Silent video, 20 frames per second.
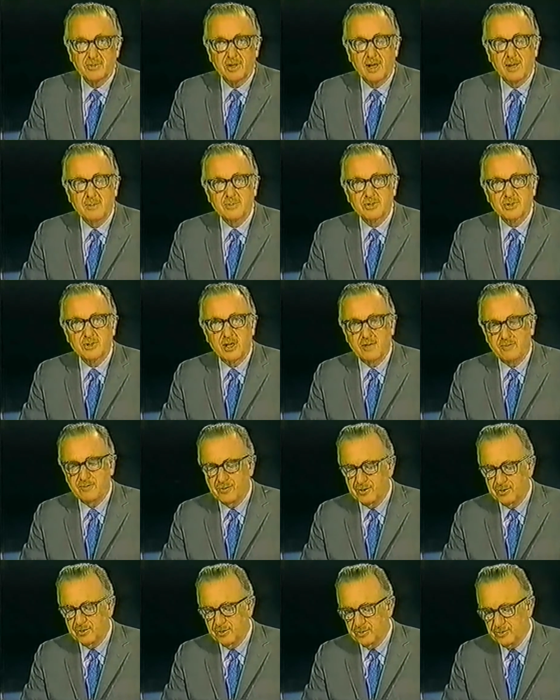Tom
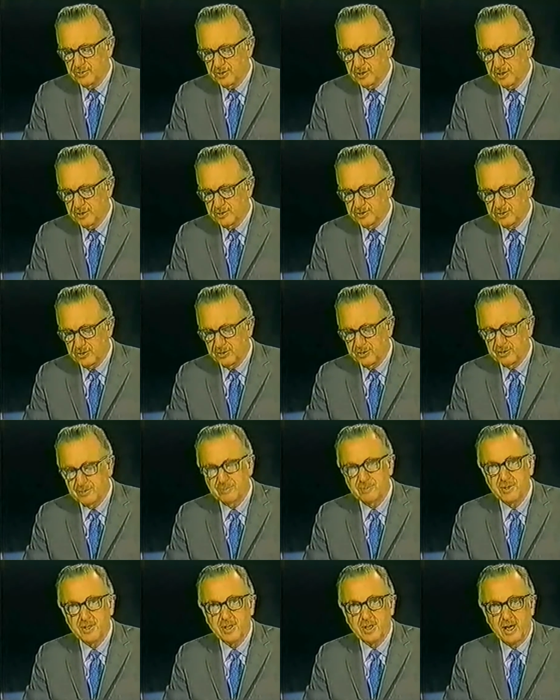Stafford and Eugene
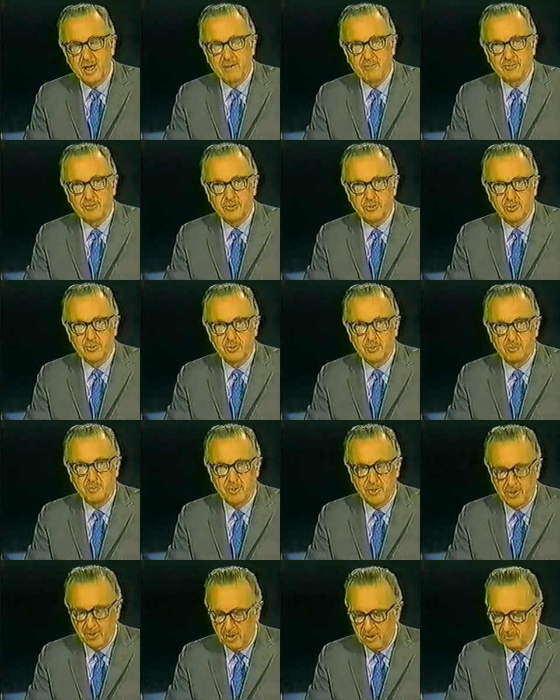Cernan have to pull